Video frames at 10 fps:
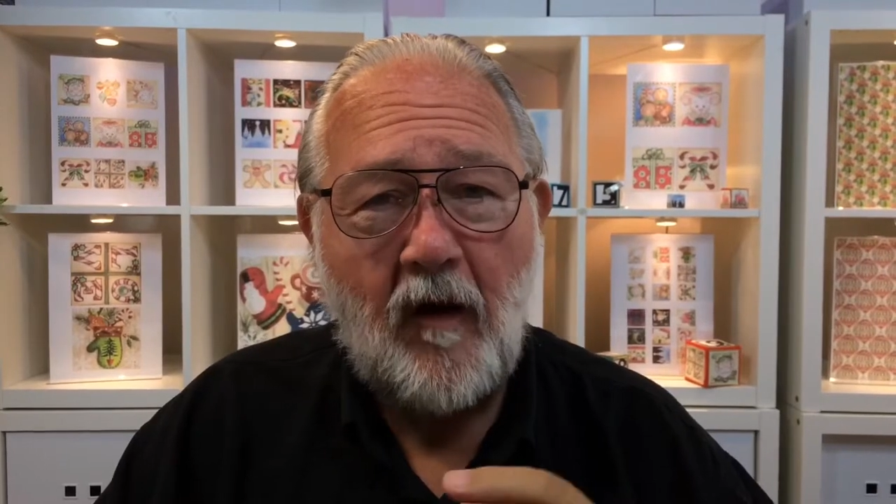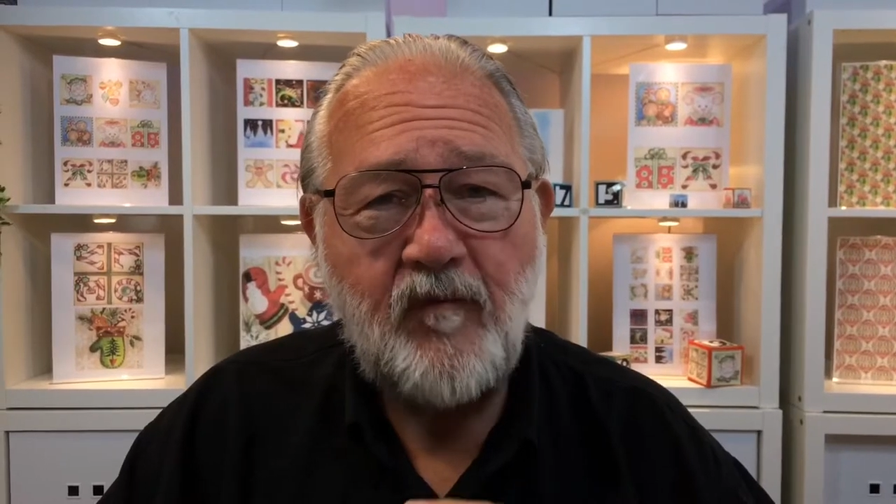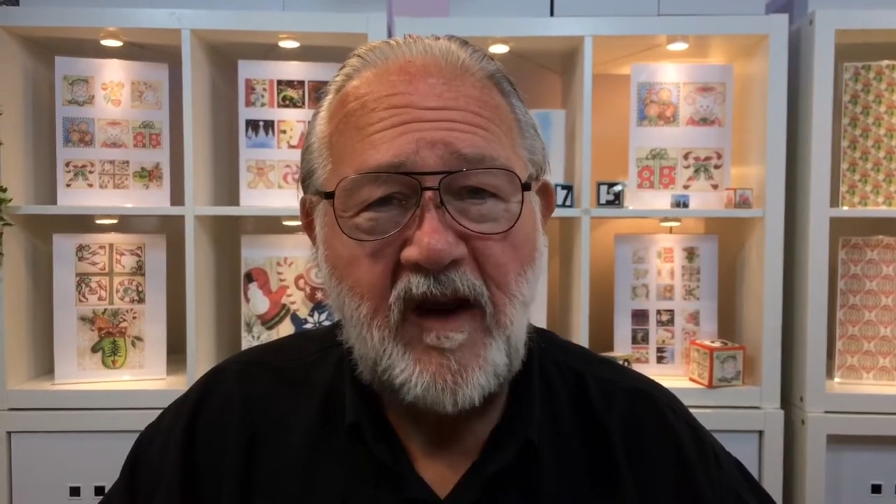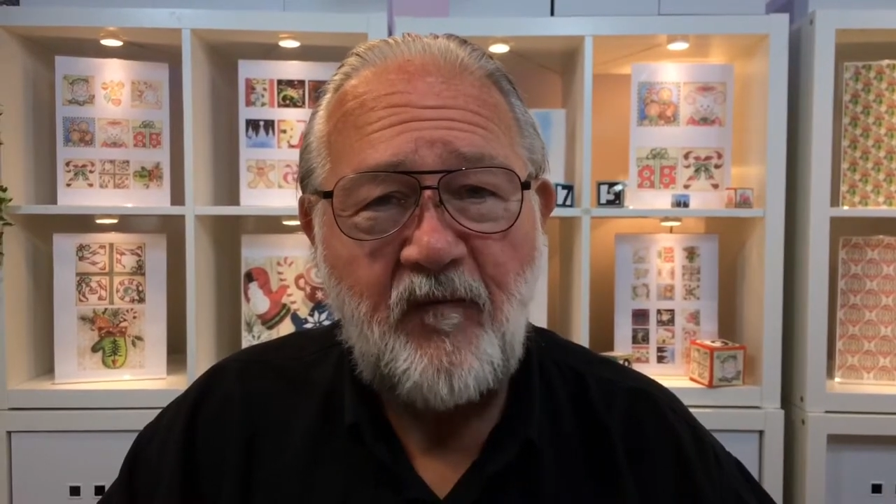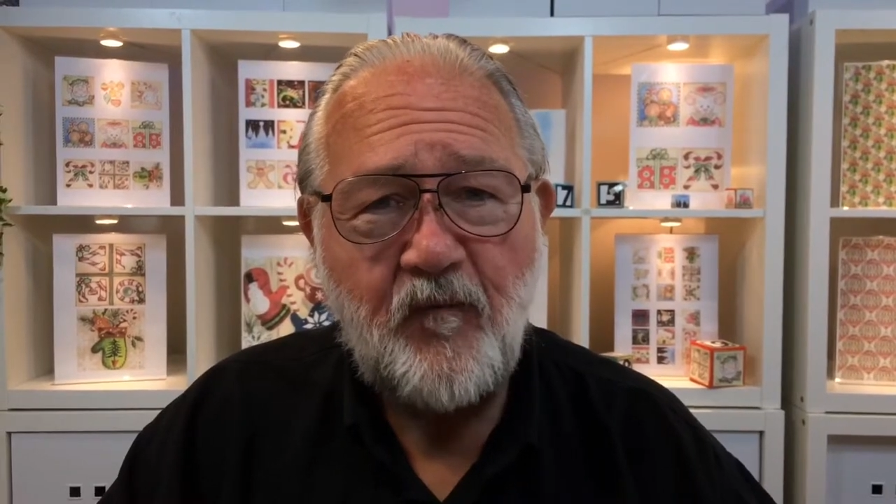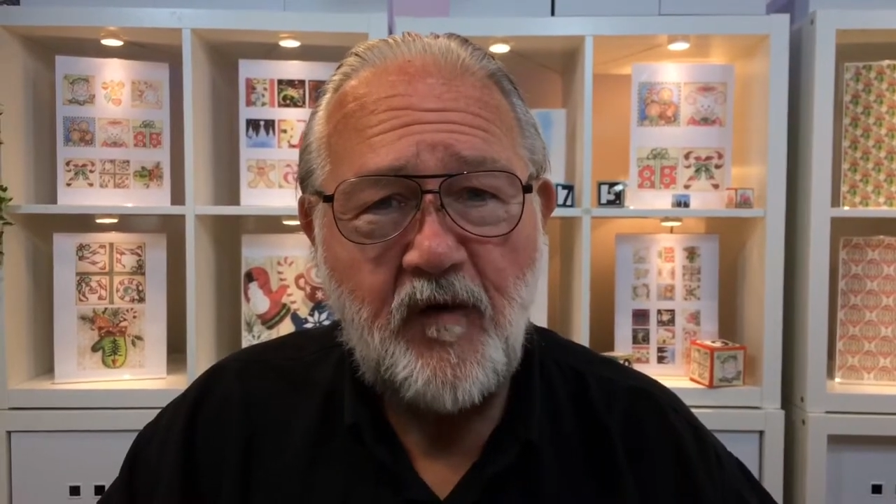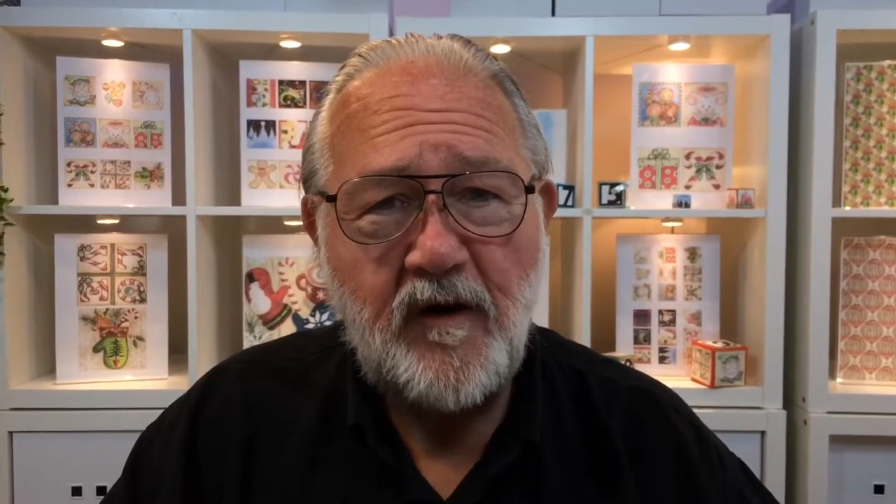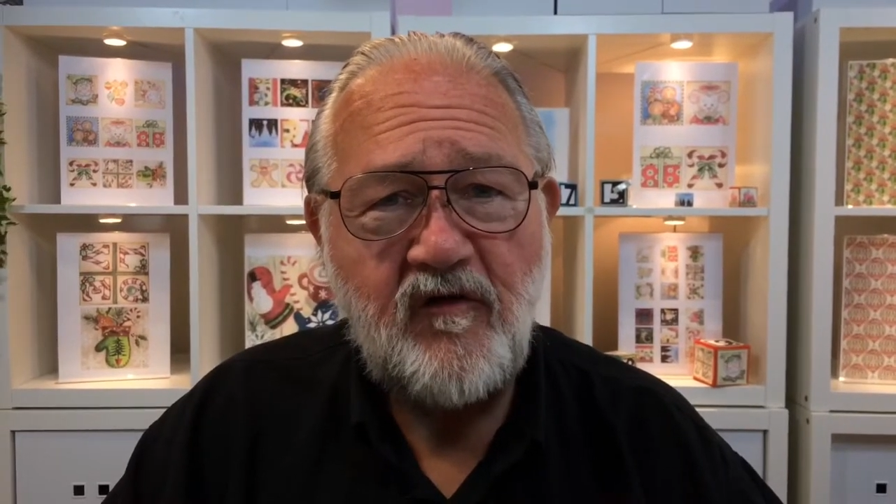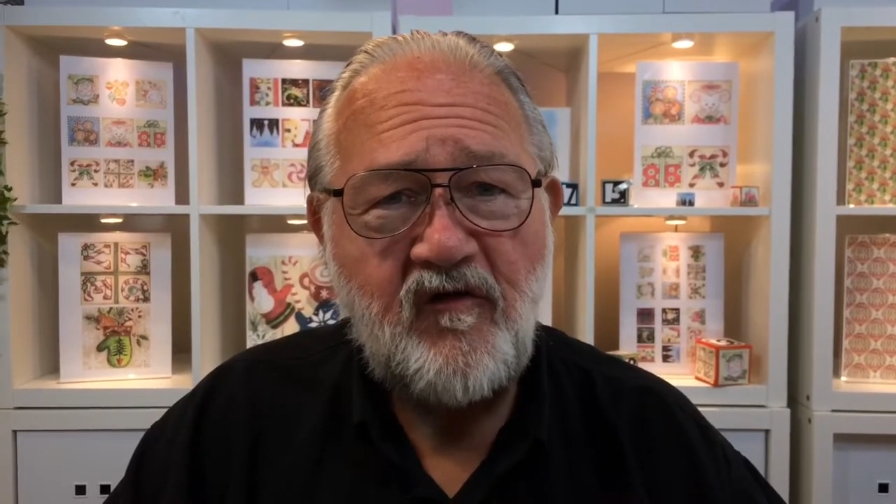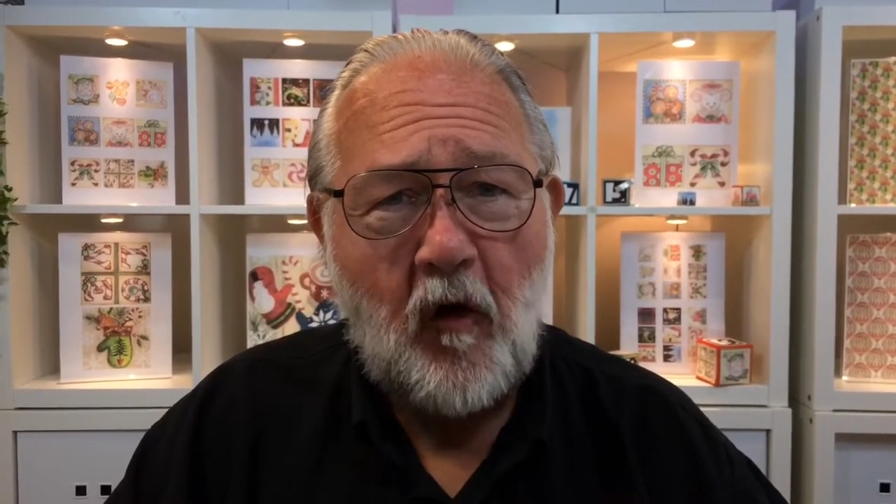of
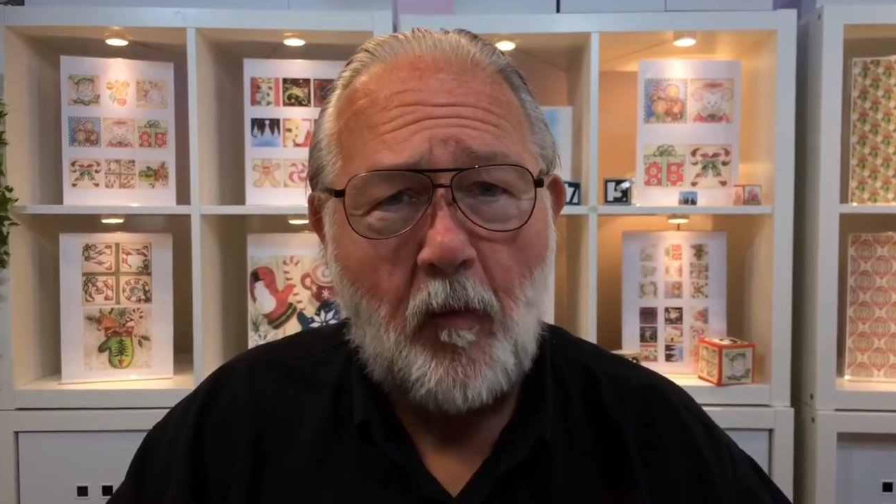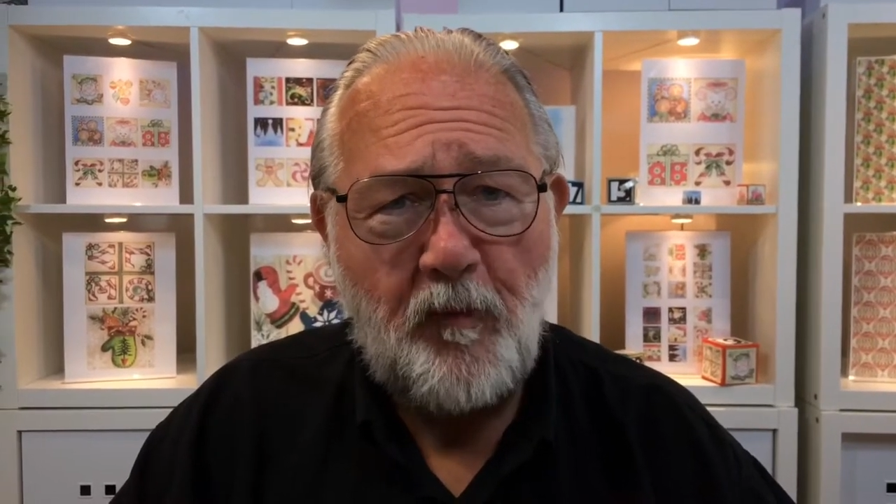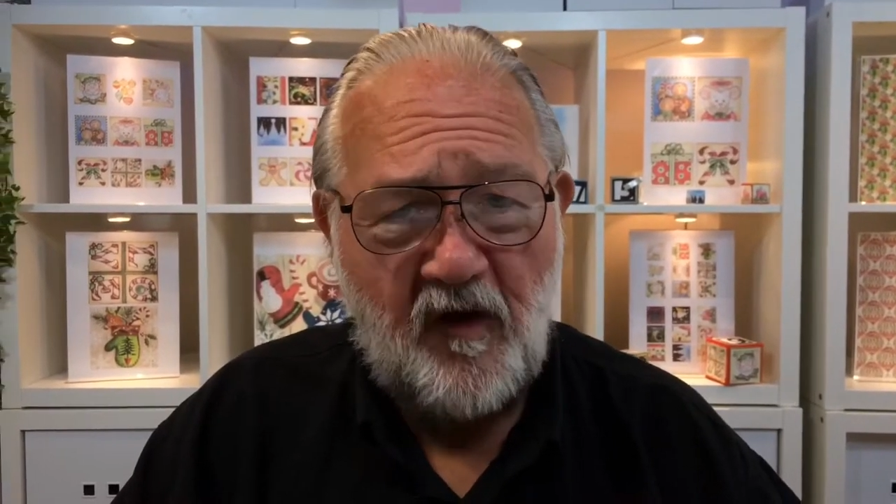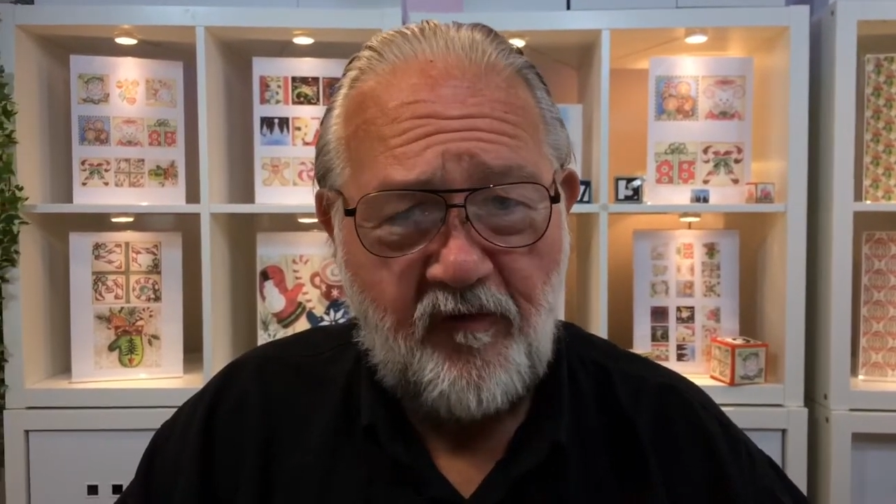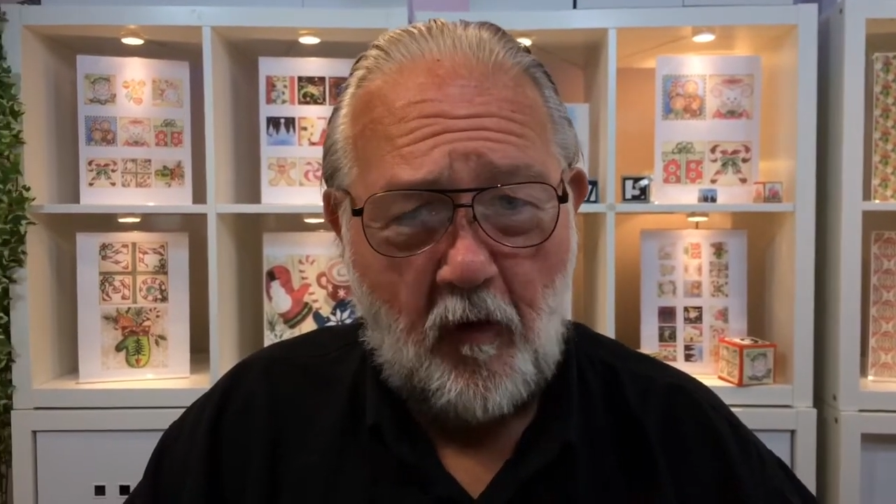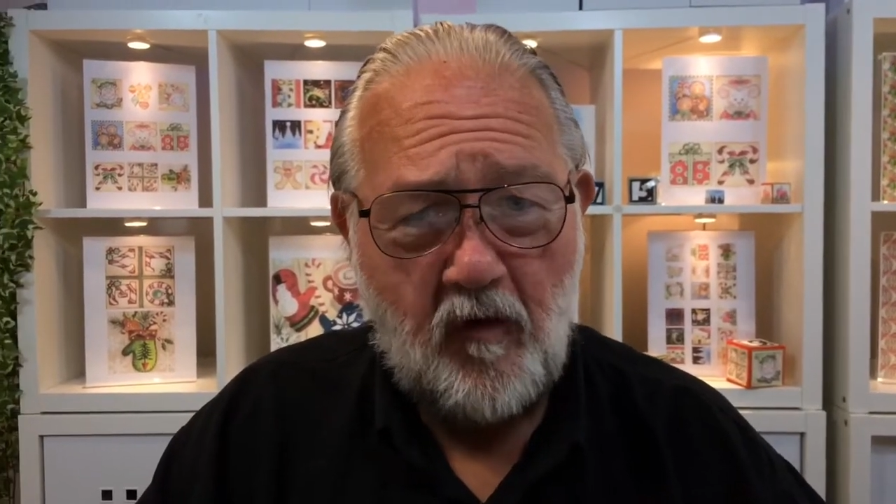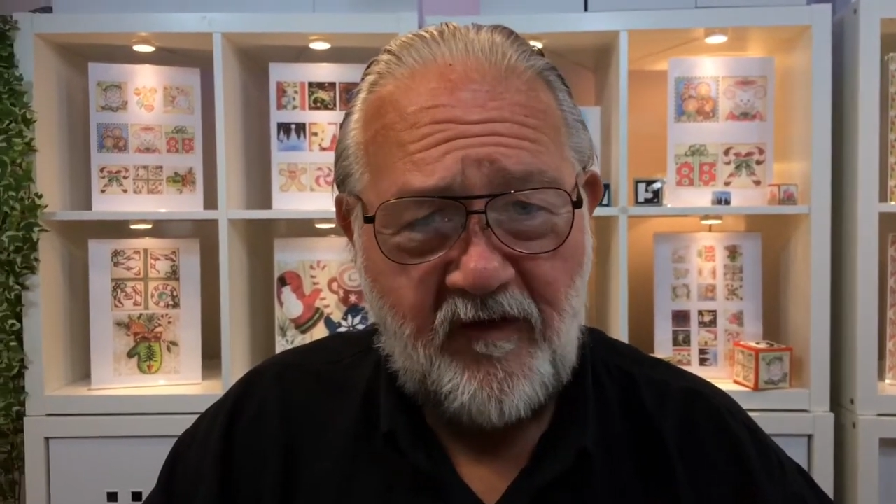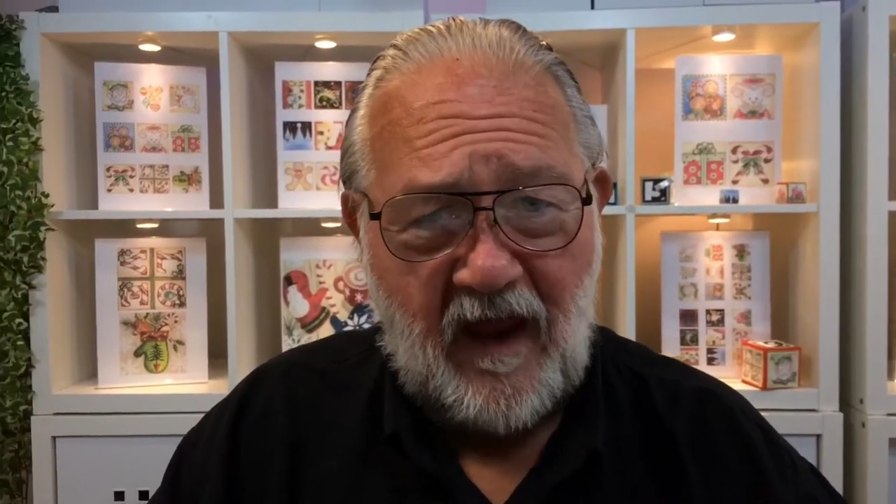different toppers all